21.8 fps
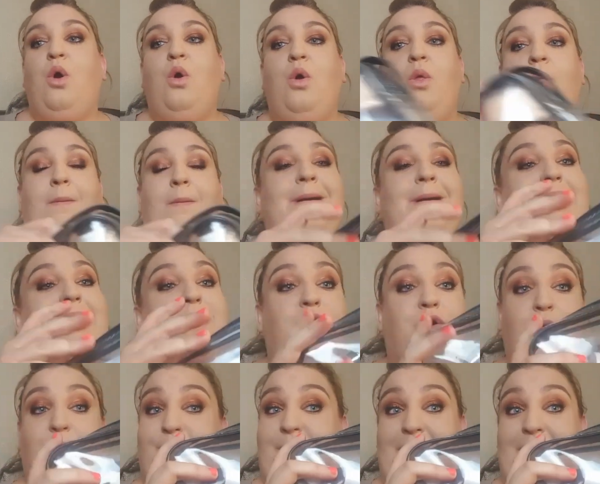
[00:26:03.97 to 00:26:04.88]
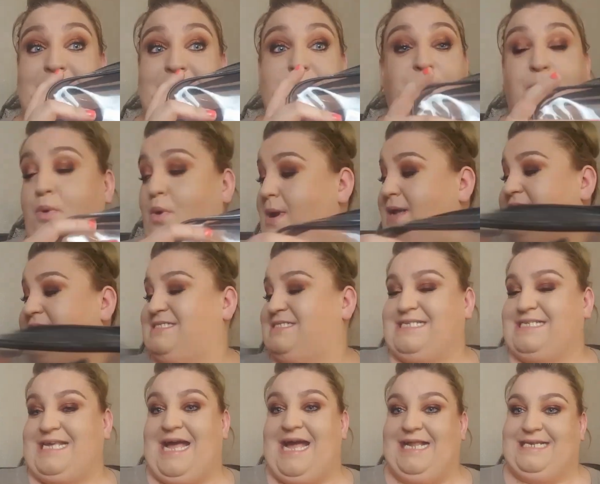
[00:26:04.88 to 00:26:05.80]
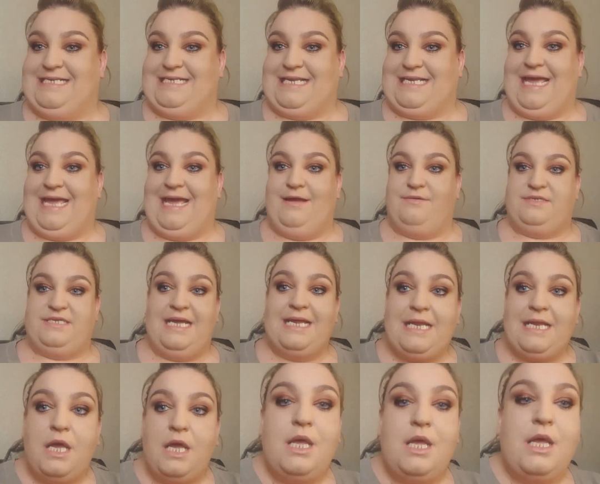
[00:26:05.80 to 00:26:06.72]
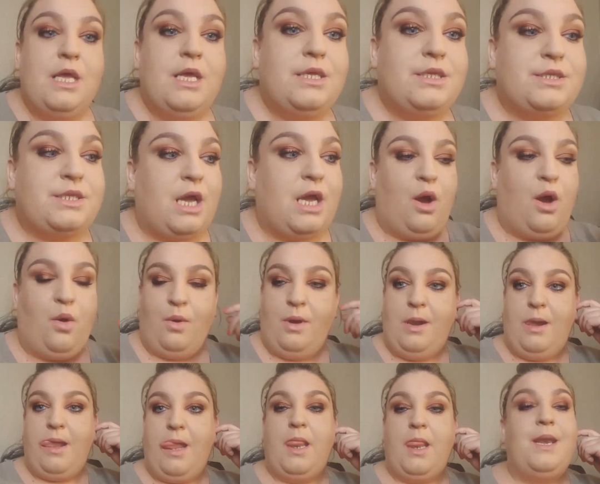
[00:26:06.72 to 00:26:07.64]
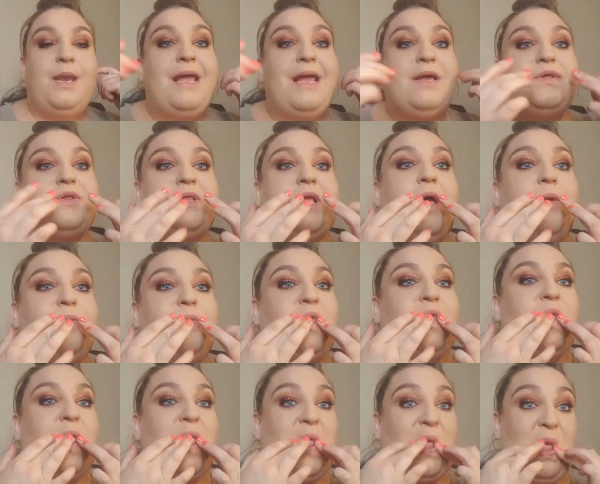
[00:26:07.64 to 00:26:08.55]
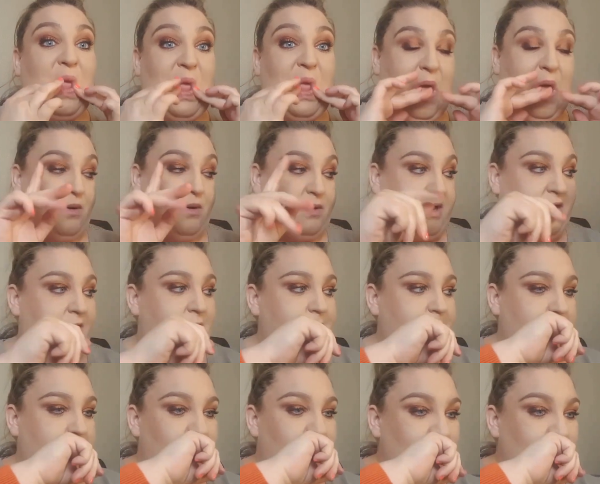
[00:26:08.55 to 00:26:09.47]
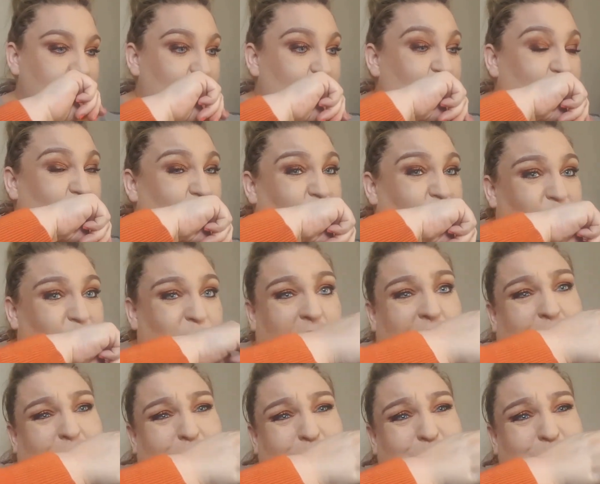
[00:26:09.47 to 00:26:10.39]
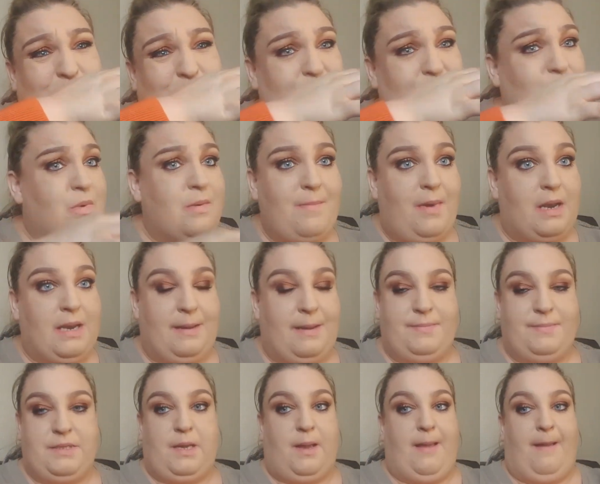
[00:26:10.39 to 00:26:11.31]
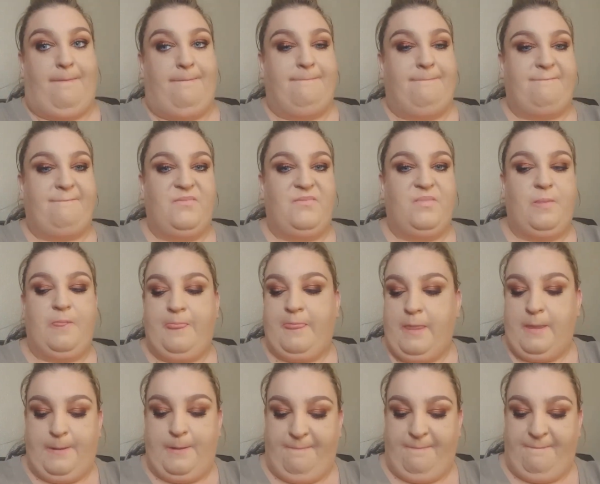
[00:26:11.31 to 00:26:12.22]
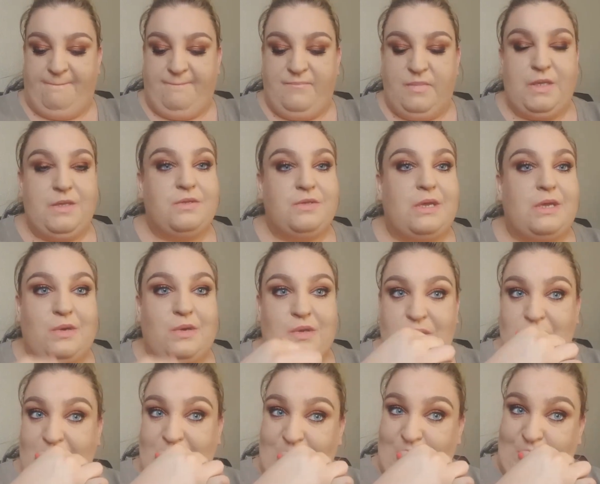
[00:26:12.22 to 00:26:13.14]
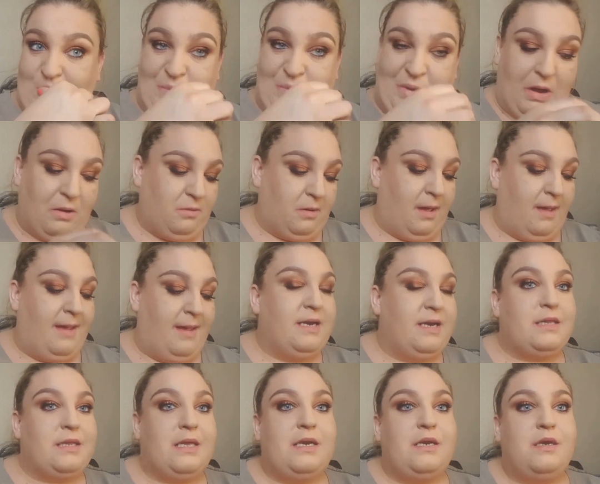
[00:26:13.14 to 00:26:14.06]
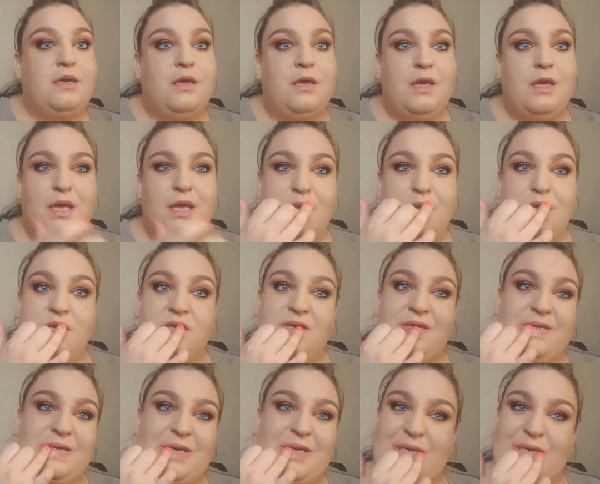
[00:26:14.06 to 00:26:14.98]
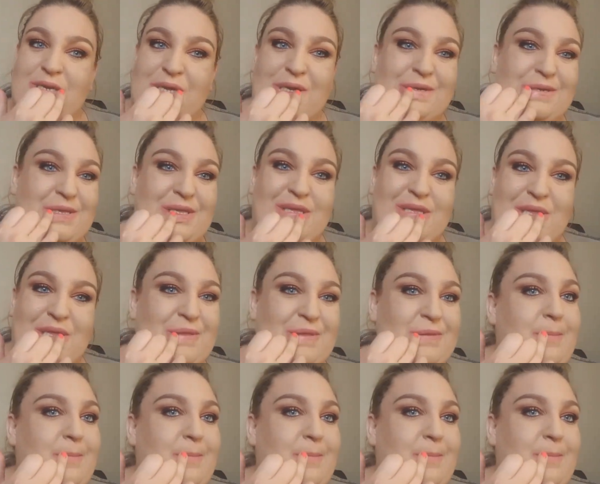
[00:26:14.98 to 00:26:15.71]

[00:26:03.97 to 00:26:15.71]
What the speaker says: All makeup bags present and accounted. So next steps, okay? Oh, funny with my lips I am. Seriously, I don't want anything. You know, you got like